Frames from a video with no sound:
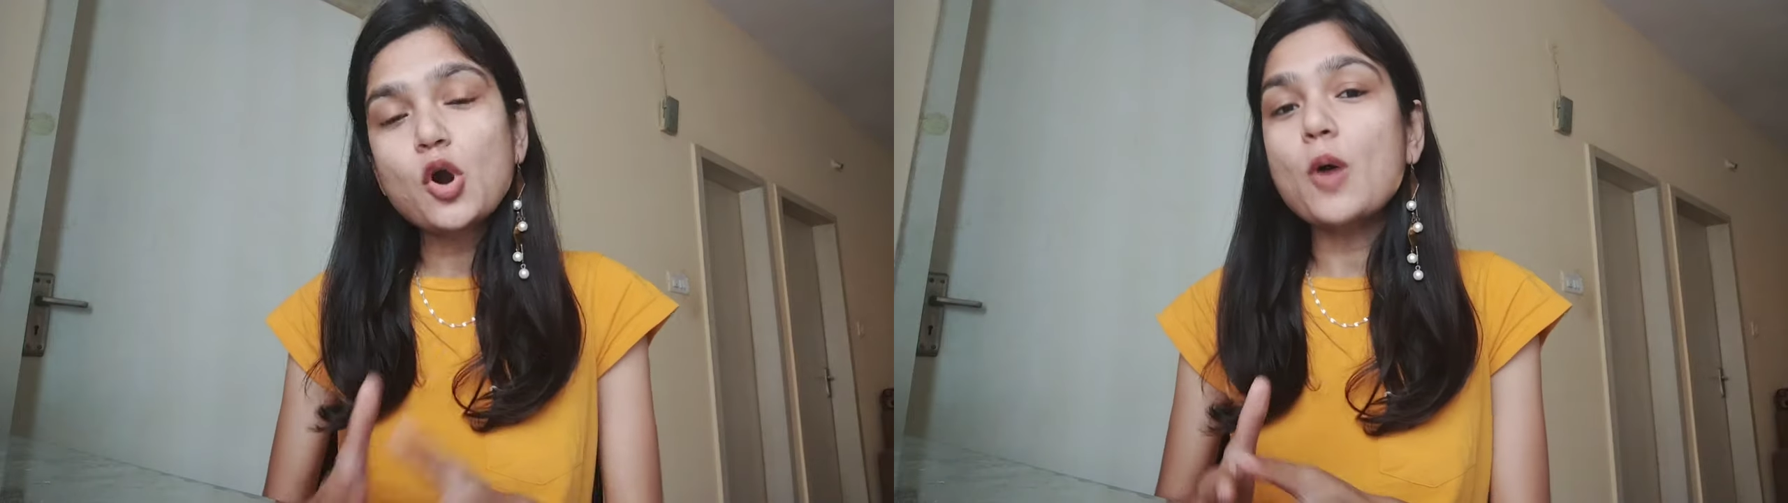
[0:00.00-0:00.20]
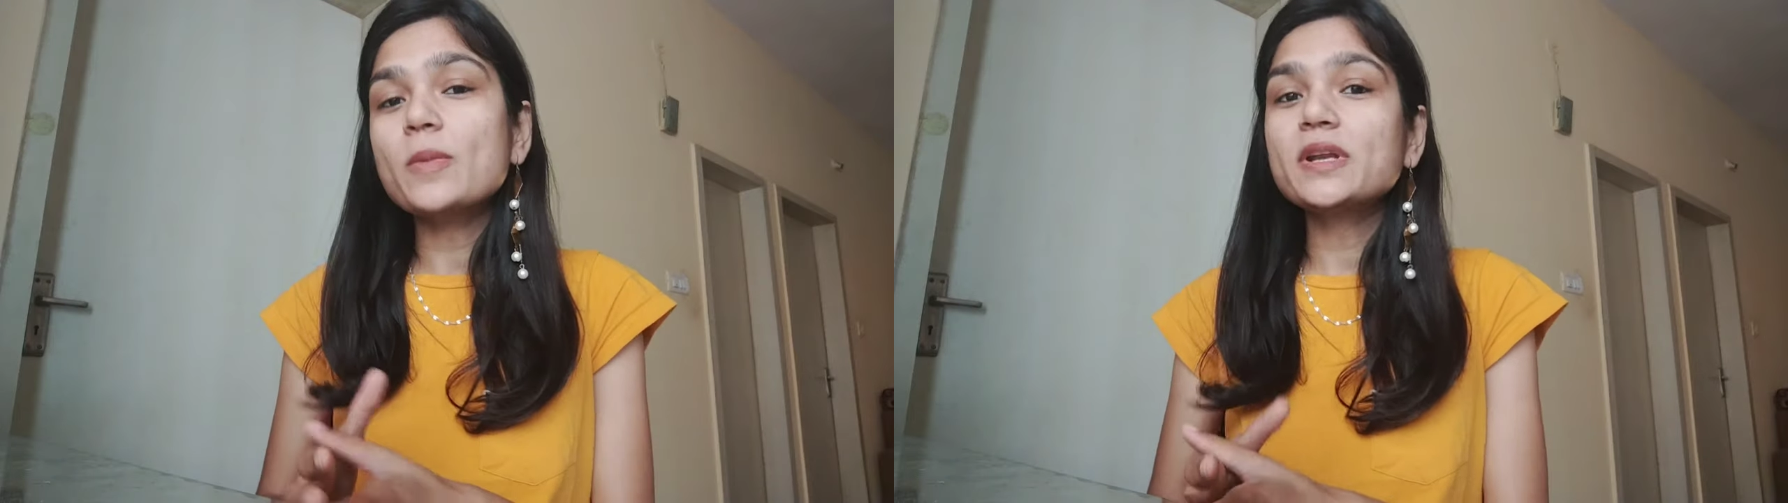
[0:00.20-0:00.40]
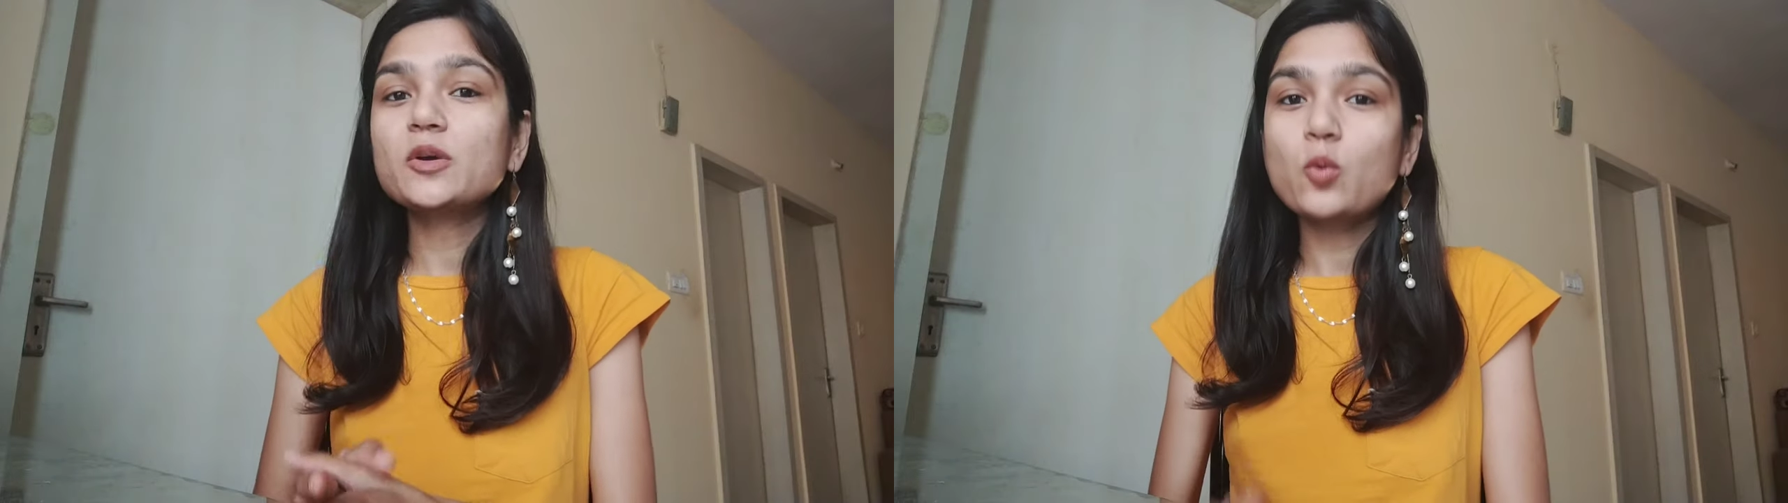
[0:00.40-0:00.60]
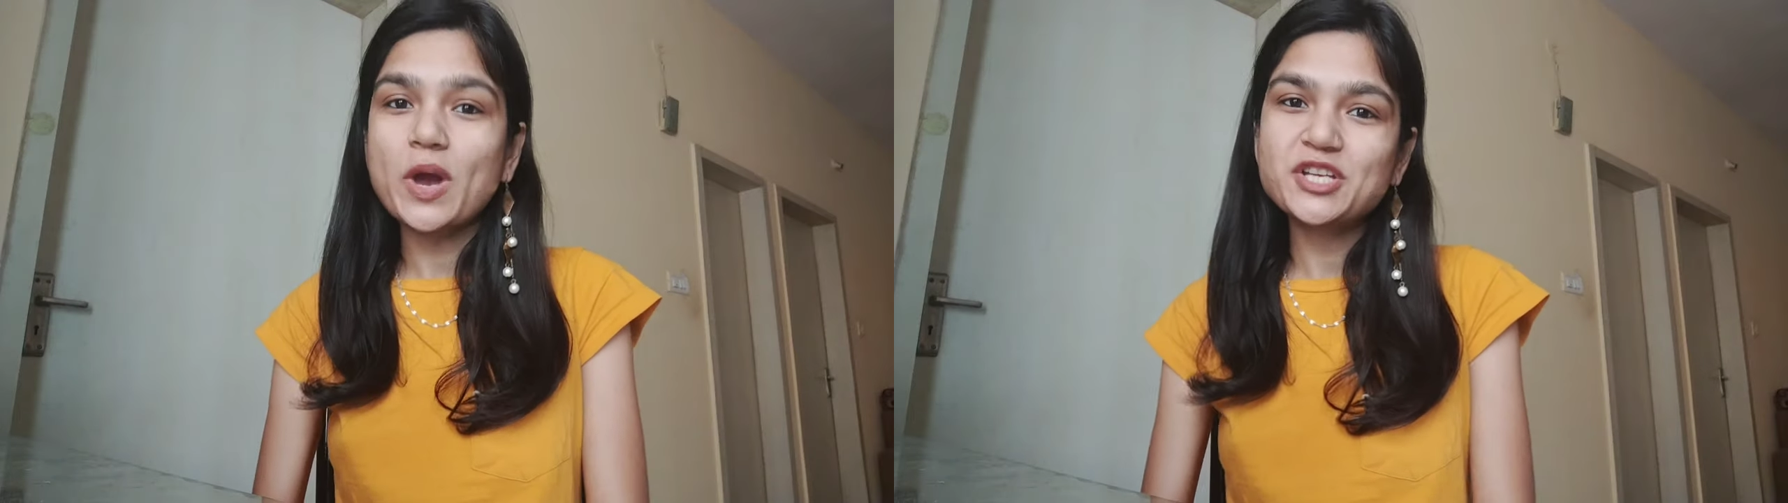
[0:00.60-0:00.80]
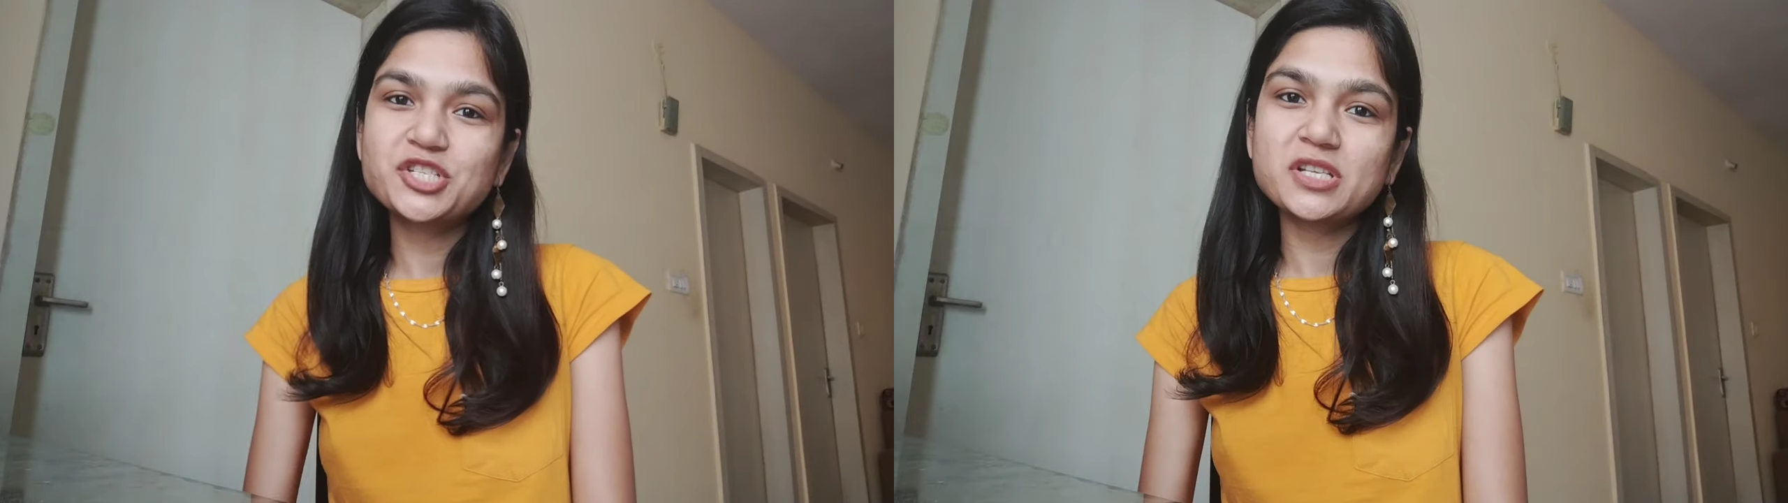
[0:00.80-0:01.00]
common
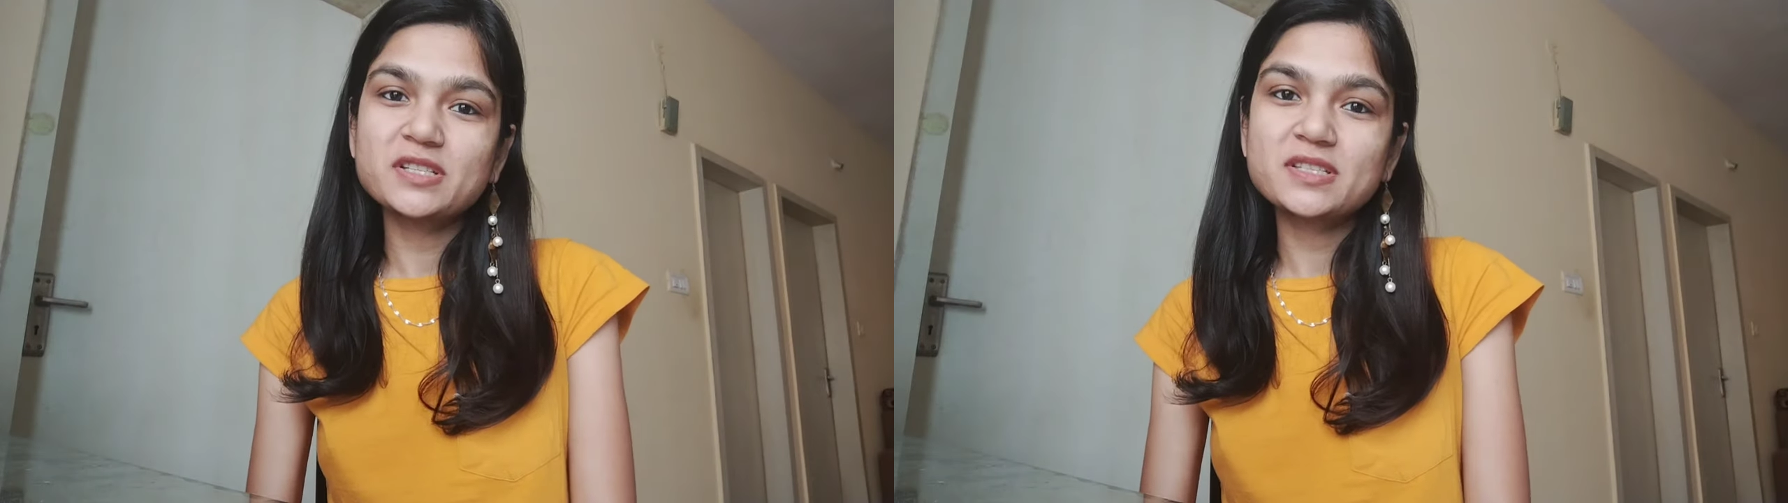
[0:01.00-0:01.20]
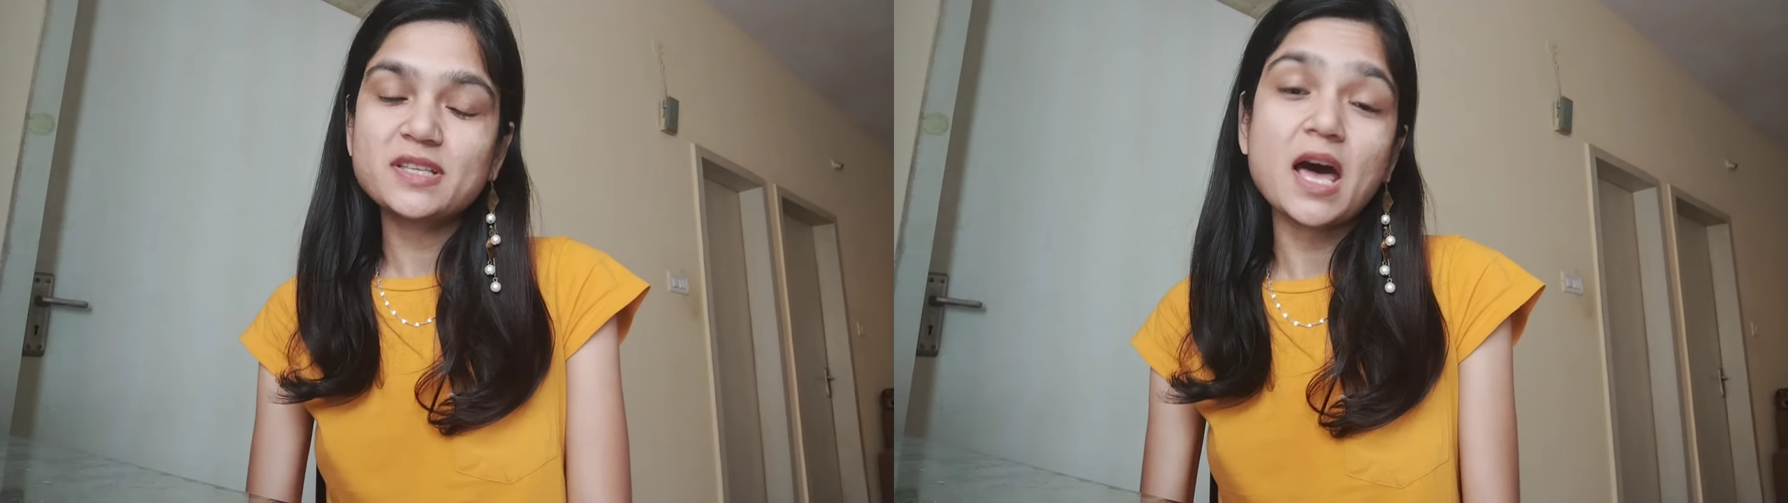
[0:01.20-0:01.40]
questions